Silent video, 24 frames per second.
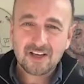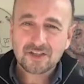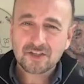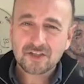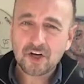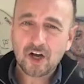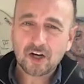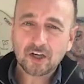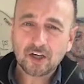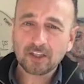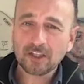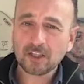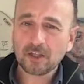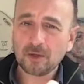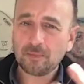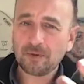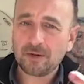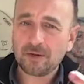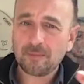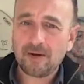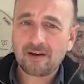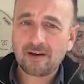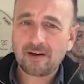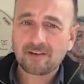So talk a little
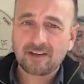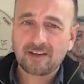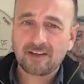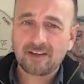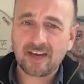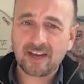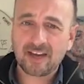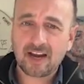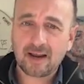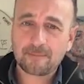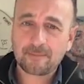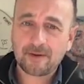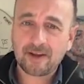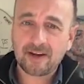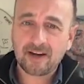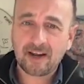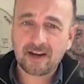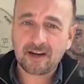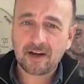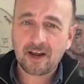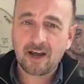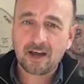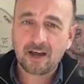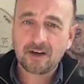bit about get I mean,
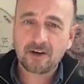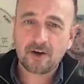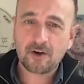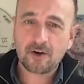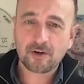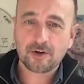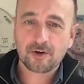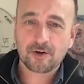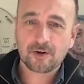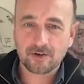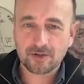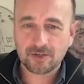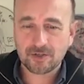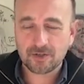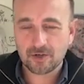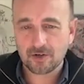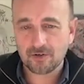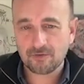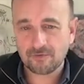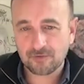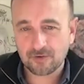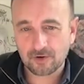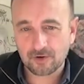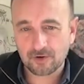I, I know you're a
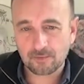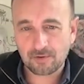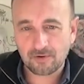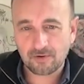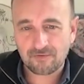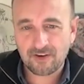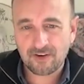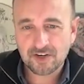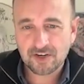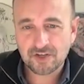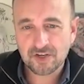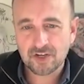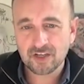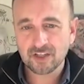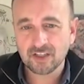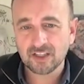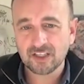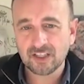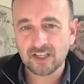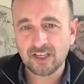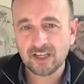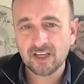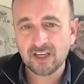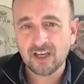surfer
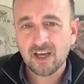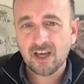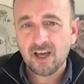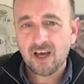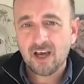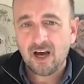professionally.